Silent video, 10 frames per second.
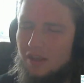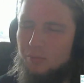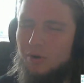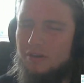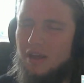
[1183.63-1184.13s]

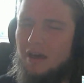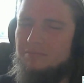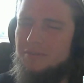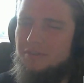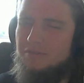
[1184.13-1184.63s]
what
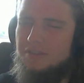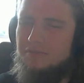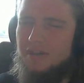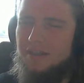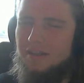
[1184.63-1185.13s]
I'm doing
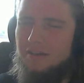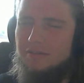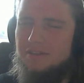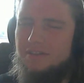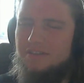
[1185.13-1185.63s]
right
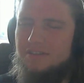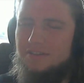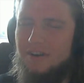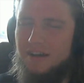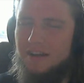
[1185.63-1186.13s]
now is
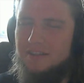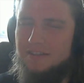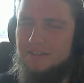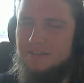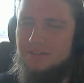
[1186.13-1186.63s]

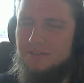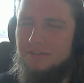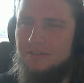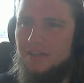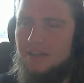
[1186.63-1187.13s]
trying
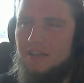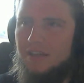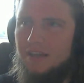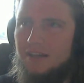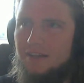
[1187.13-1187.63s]
to
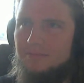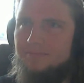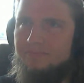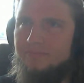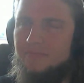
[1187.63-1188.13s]

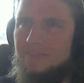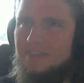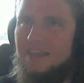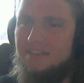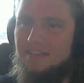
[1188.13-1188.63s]

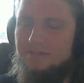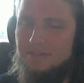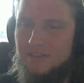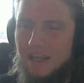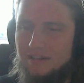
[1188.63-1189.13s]
take
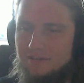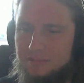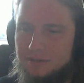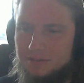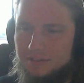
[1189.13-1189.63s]
different
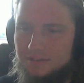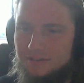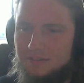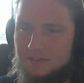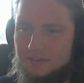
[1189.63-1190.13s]
attributes
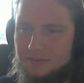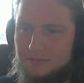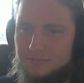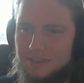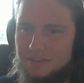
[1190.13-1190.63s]

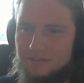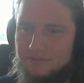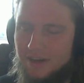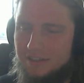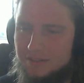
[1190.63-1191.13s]
to build a
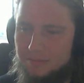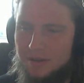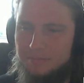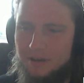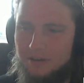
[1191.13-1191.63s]
fracture
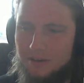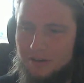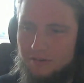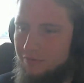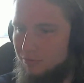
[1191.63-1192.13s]
map out
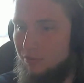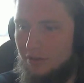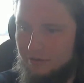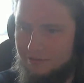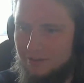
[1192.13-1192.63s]
of
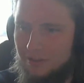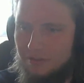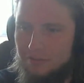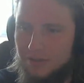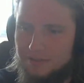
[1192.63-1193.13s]
one of
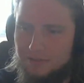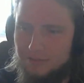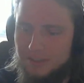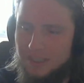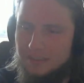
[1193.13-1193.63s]
the
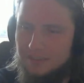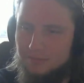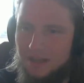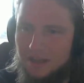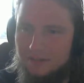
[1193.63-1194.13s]
reservoir data
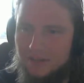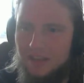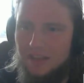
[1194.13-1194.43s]
we have,